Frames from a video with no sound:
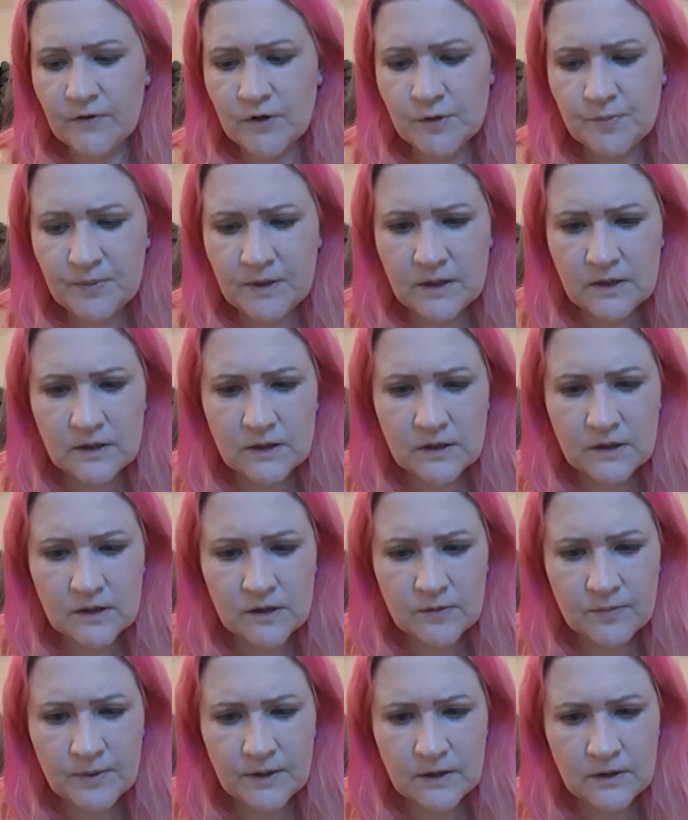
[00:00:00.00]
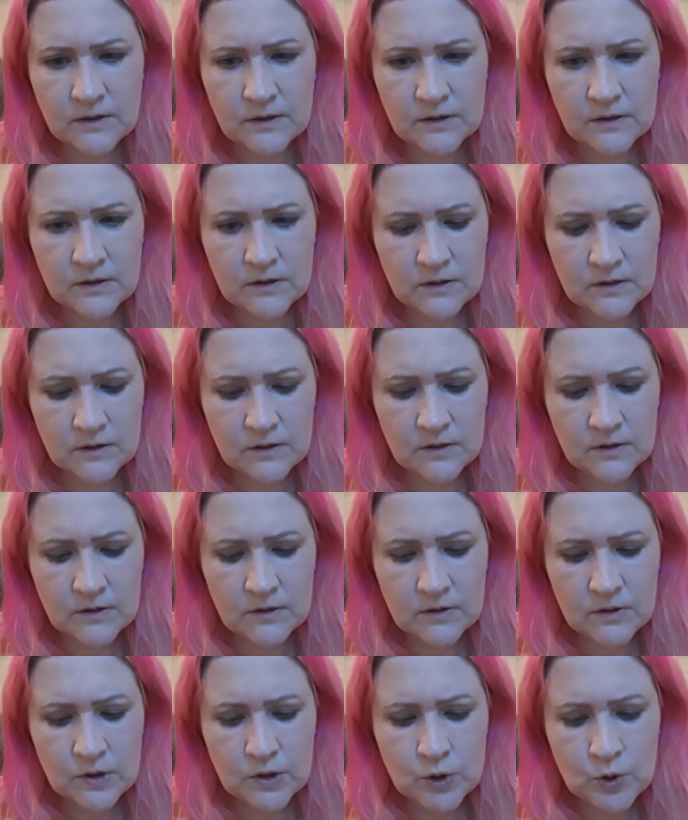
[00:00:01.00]
beads, is there beads?
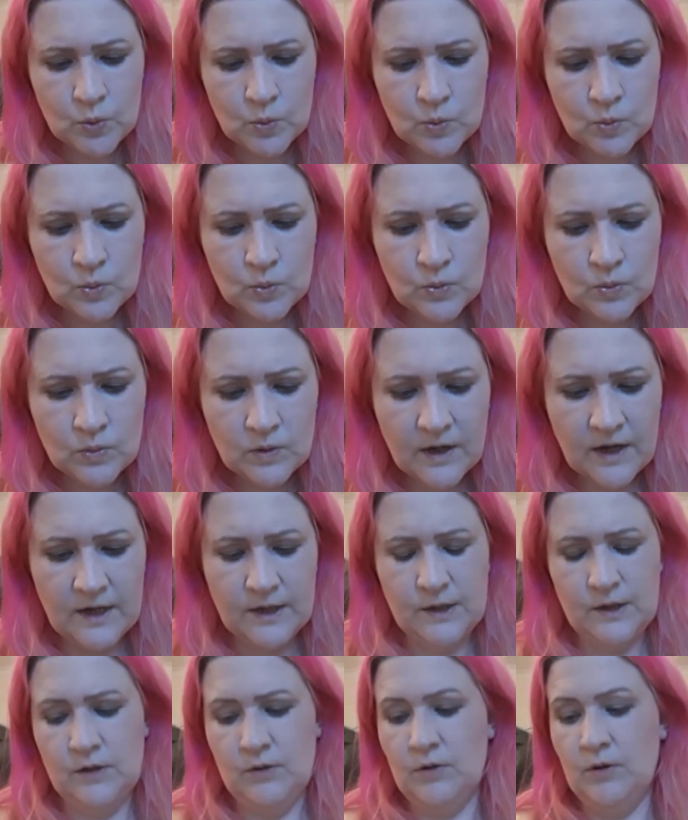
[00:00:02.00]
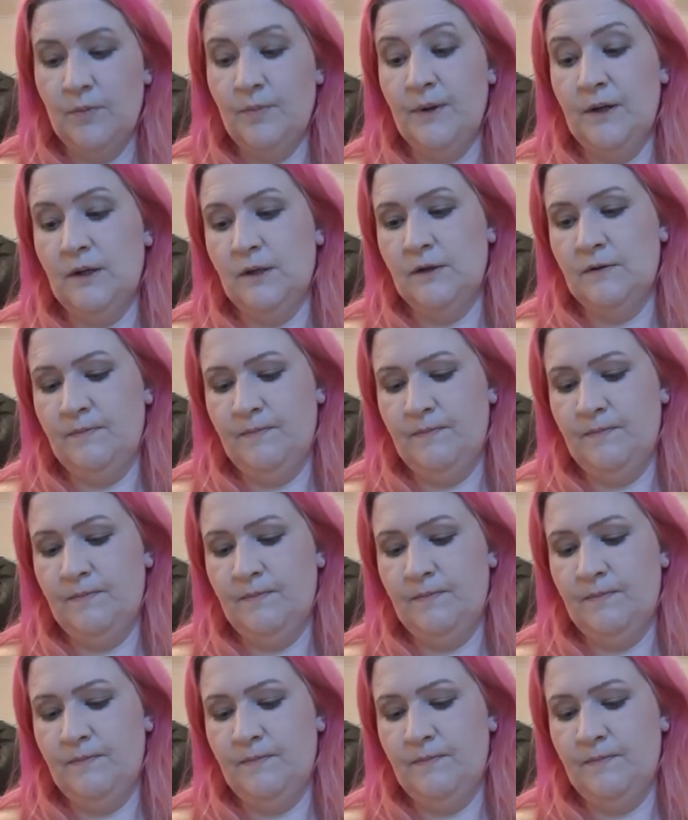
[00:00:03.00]
Yes, there are beads.